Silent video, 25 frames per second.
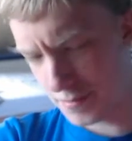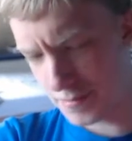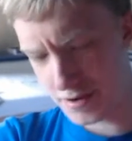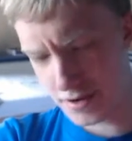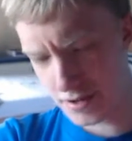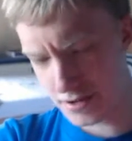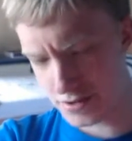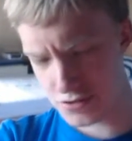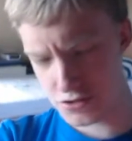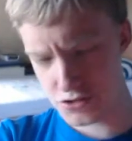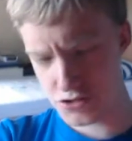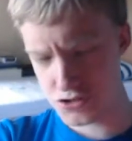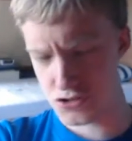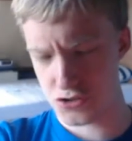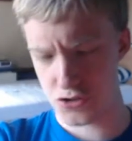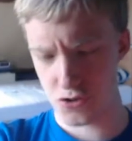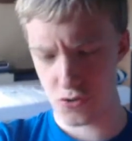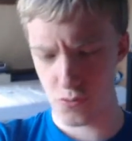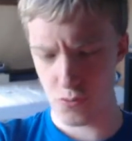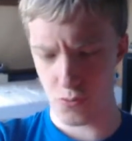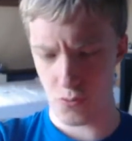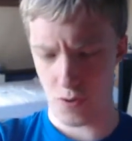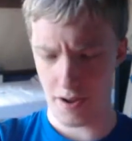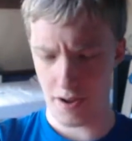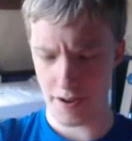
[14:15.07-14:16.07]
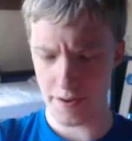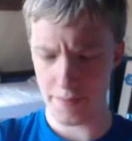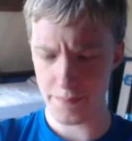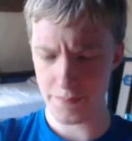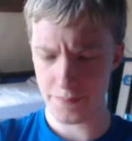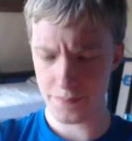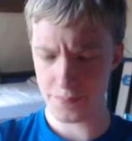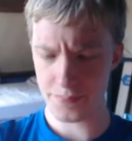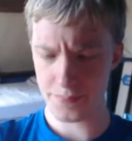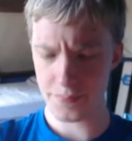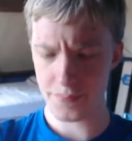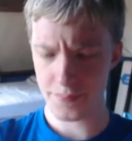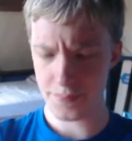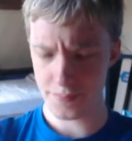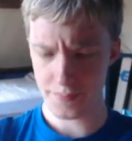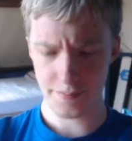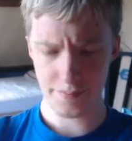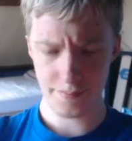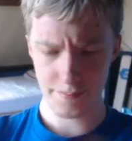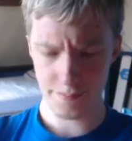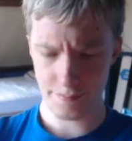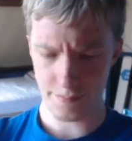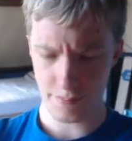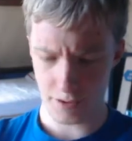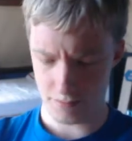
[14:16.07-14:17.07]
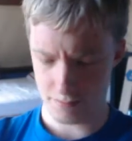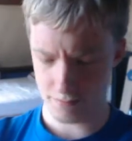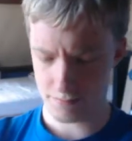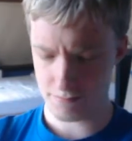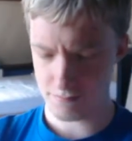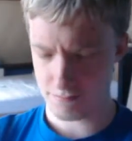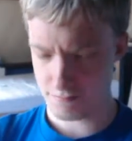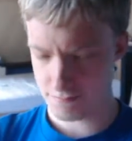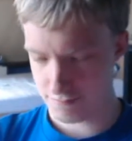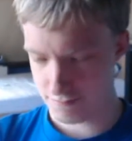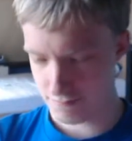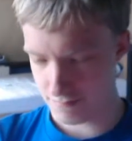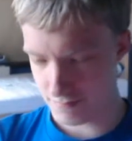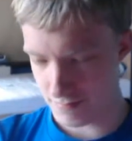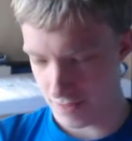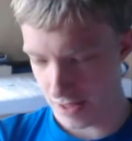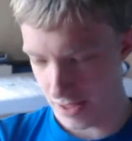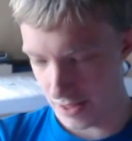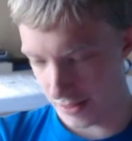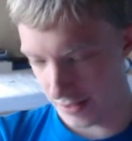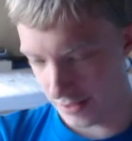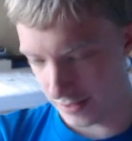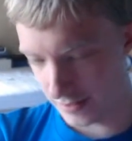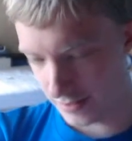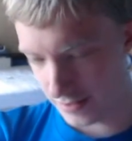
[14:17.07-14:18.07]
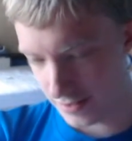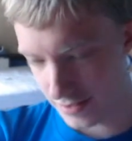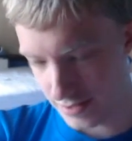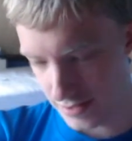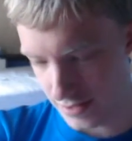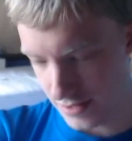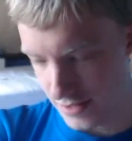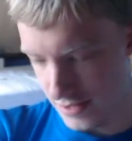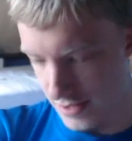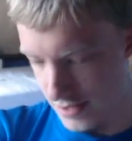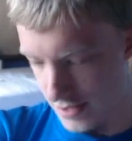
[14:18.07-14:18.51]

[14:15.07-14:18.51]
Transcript: I'm not actually sure why, but I liked it.